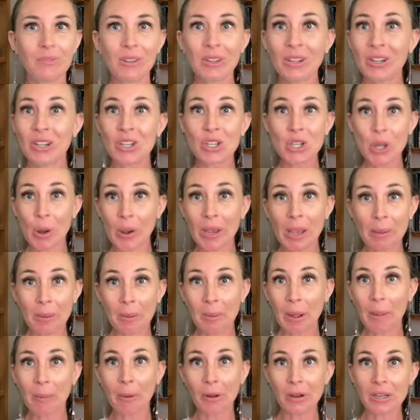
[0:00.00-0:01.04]
you know, showing up on
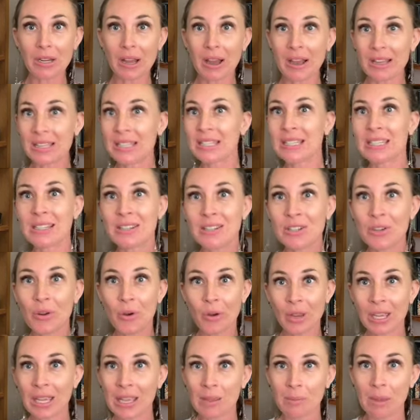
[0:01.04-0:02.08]
my podcast and
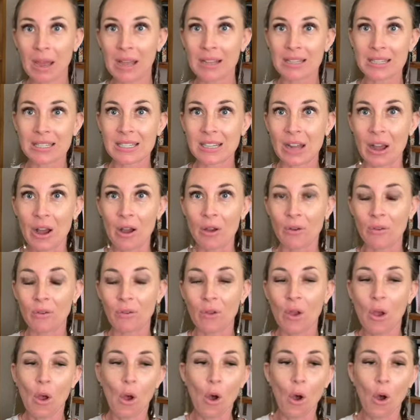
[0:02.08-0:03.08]
talking about stuff,